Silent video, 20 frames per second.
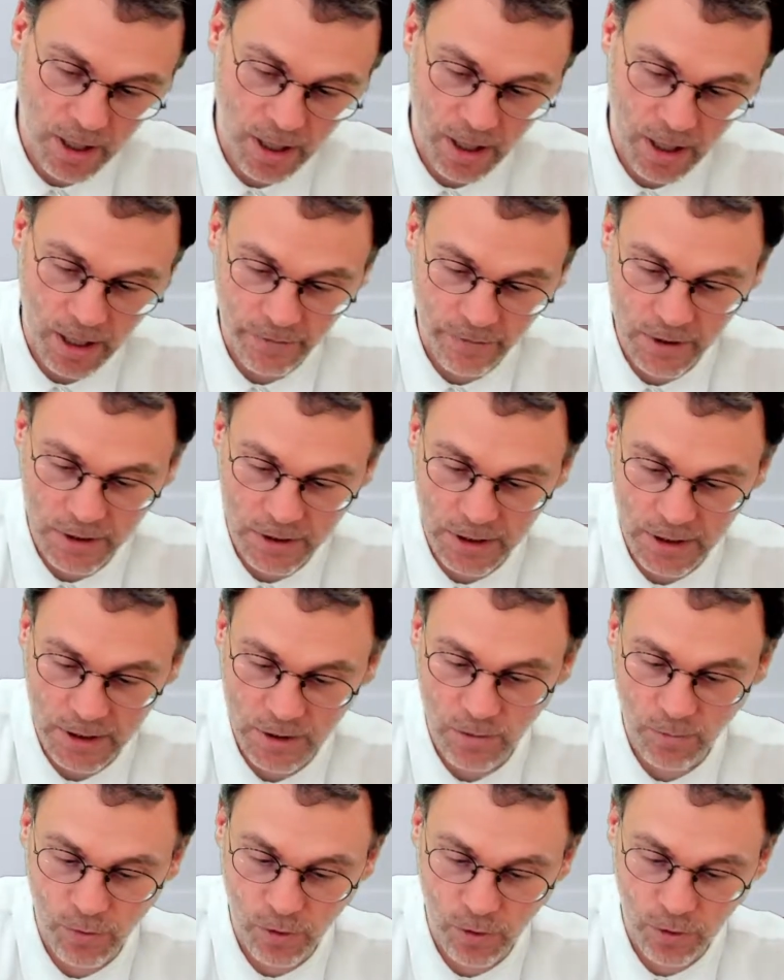if this is the
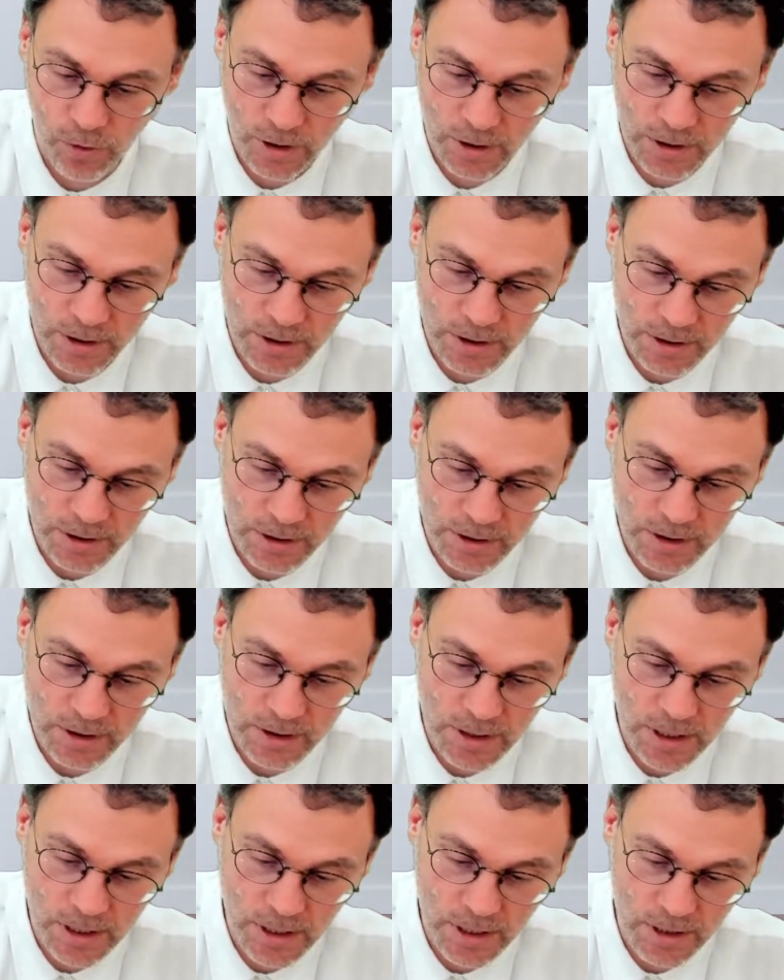point
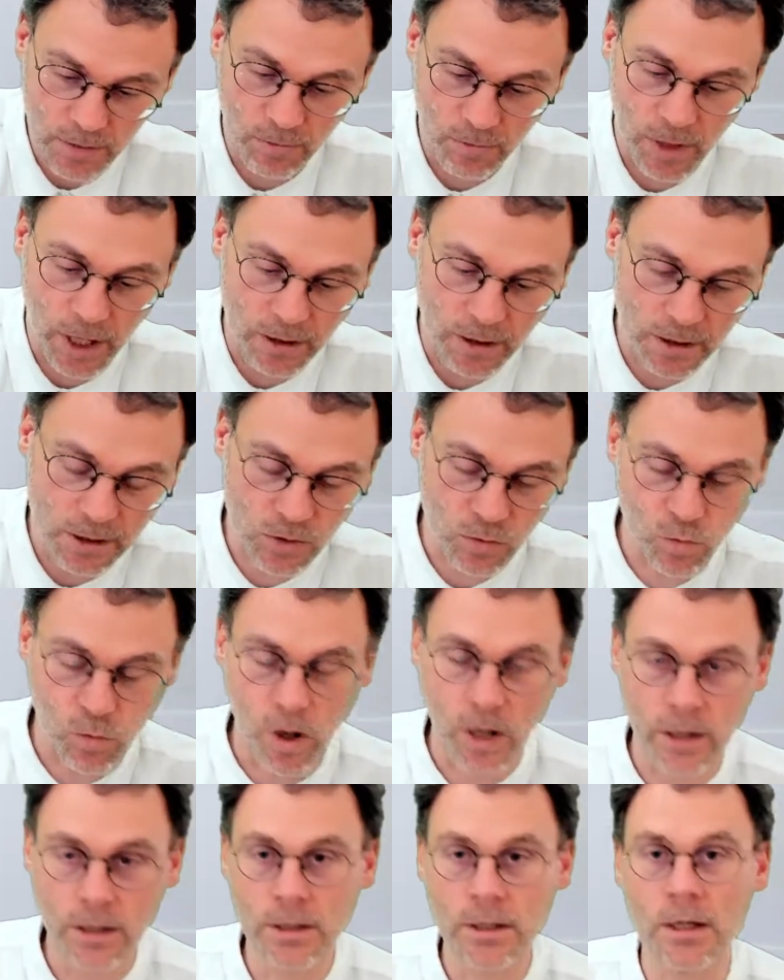z minus
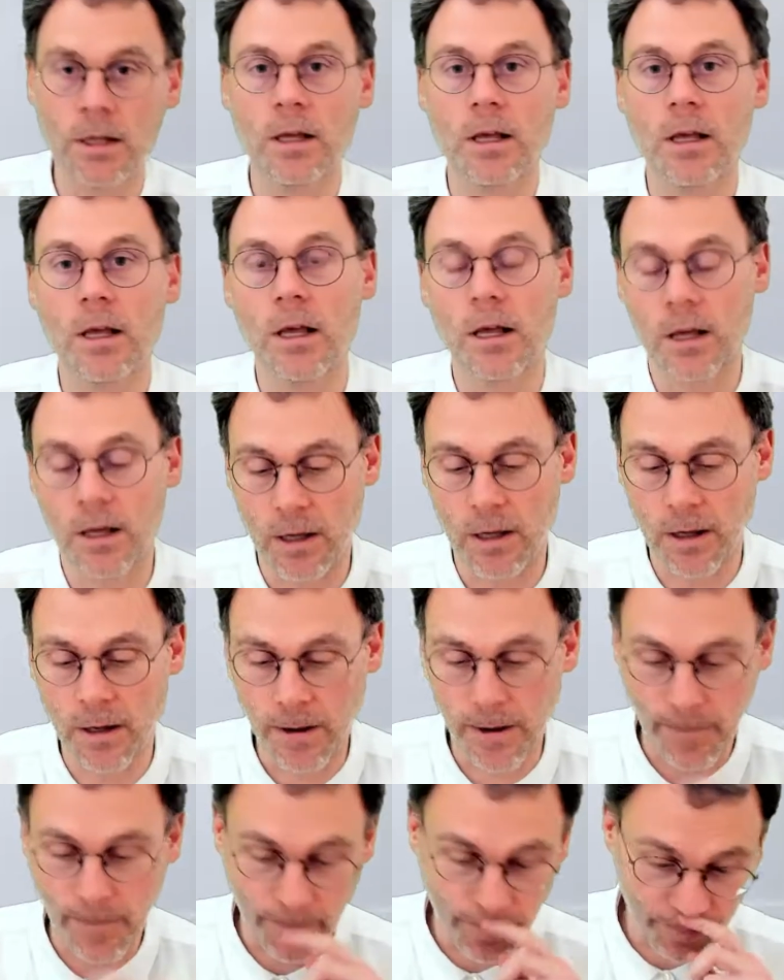1,
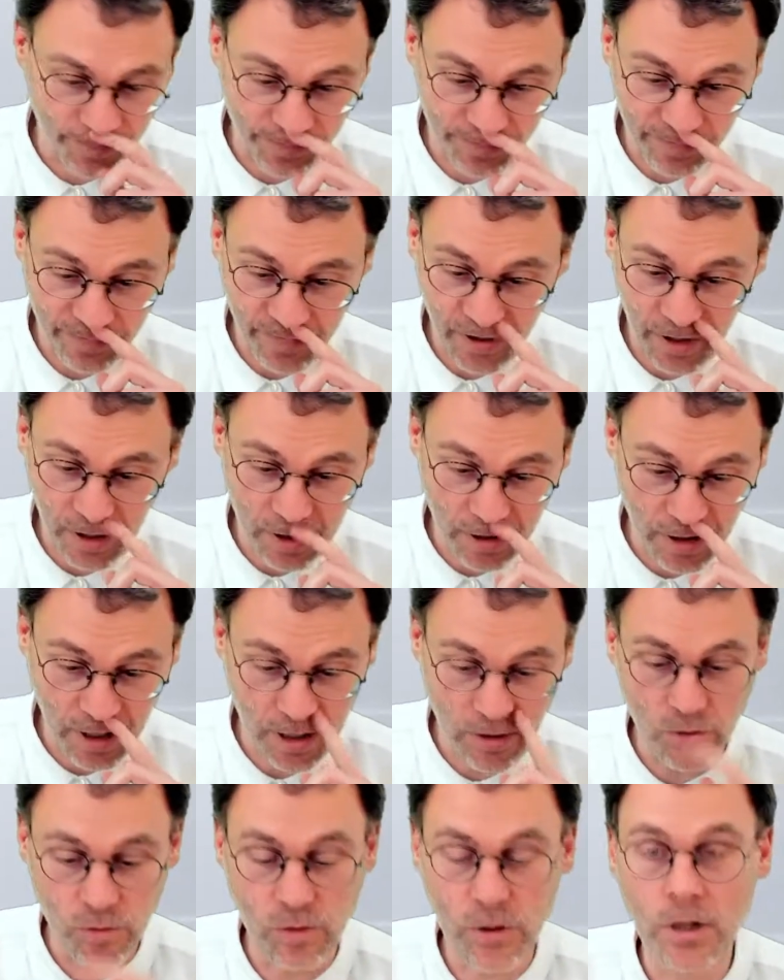then
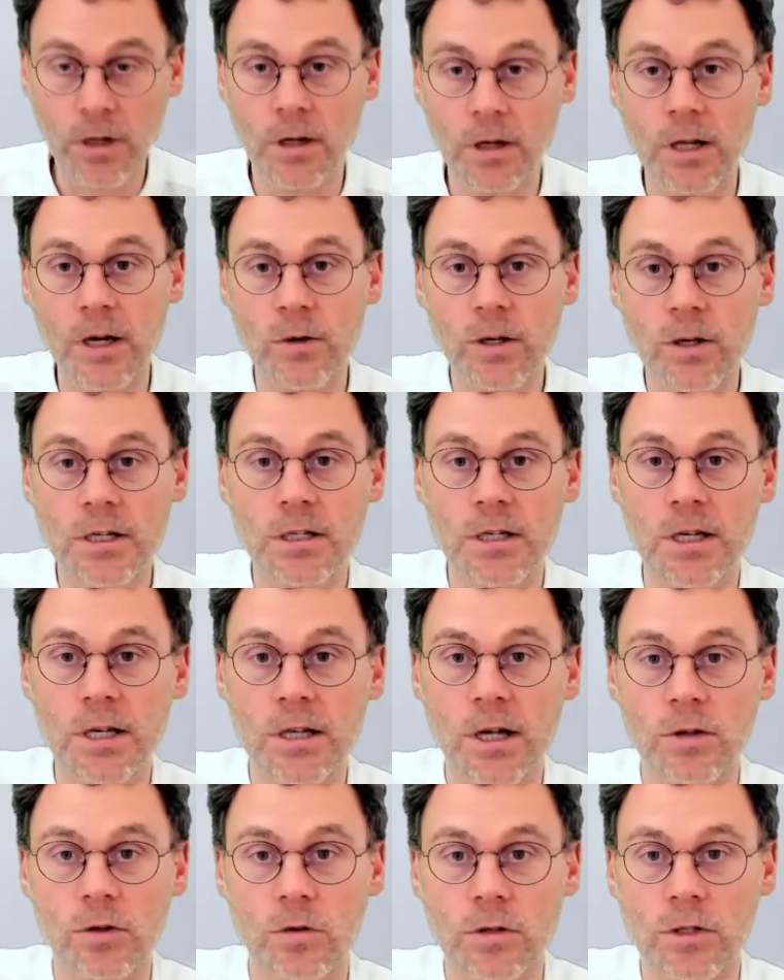you clearly see
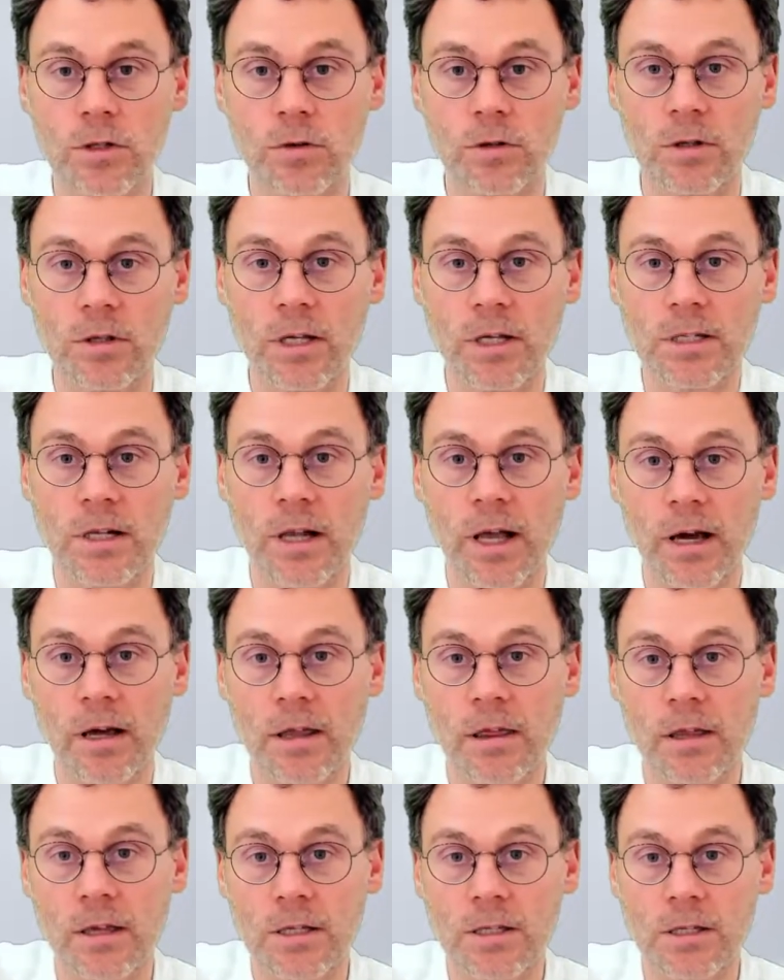that also this
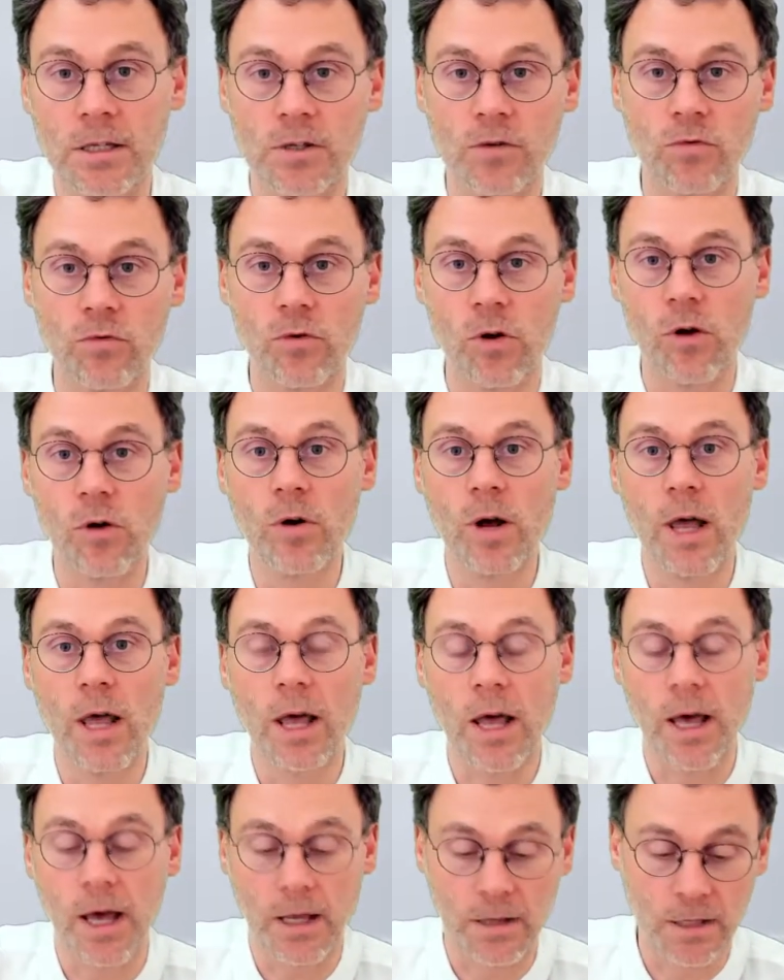length is rho,
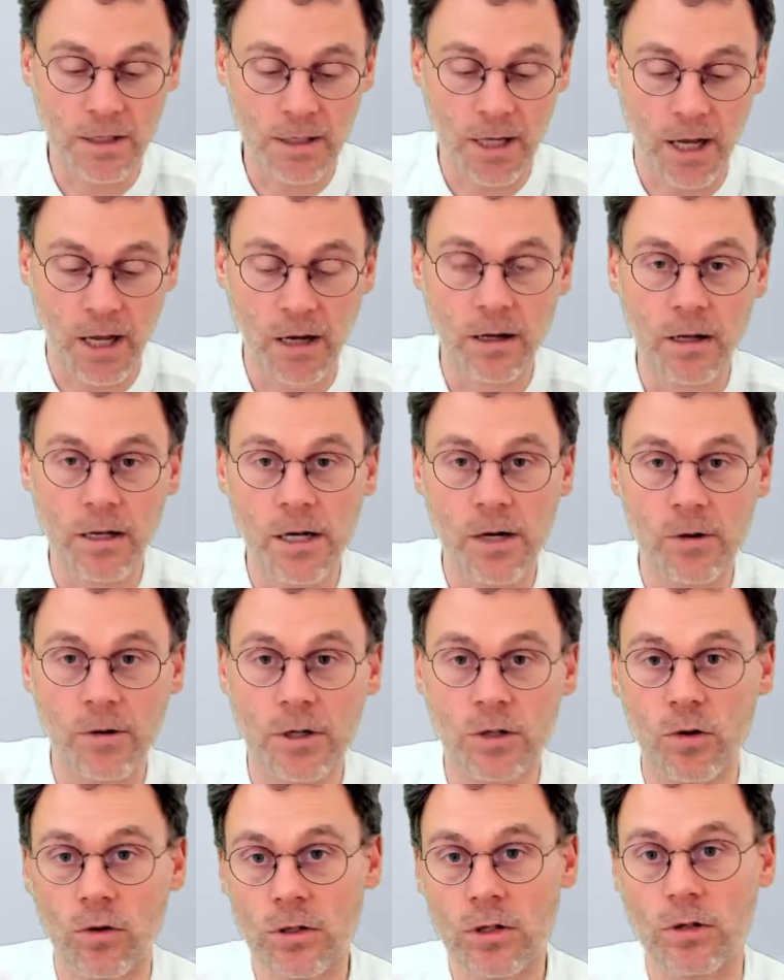and this angle here is
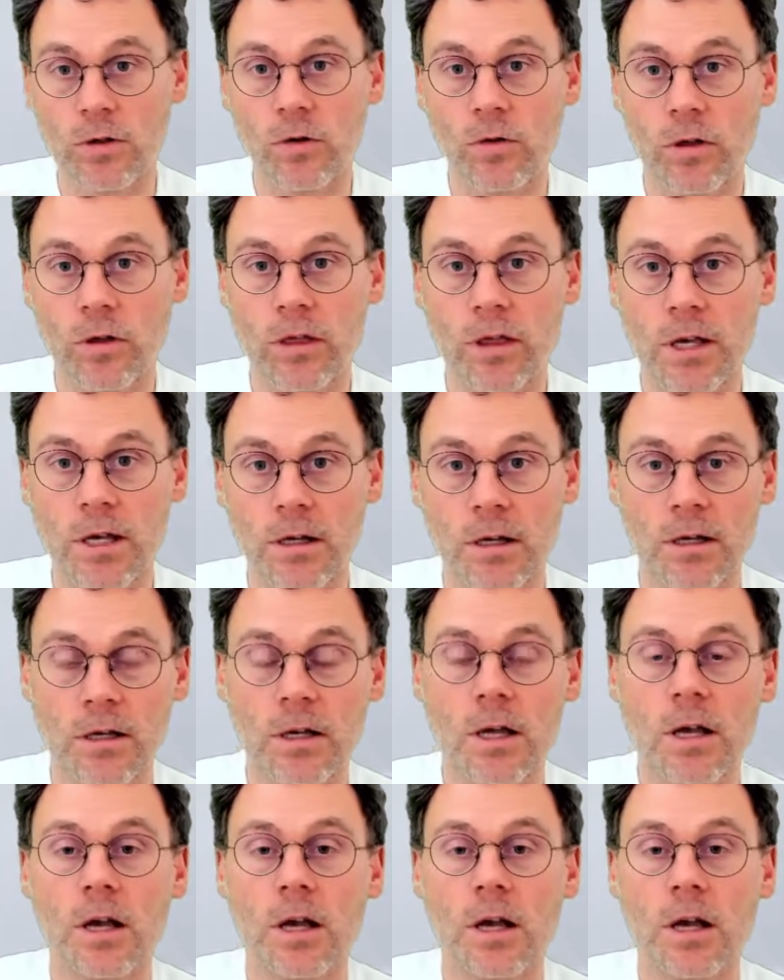also theta.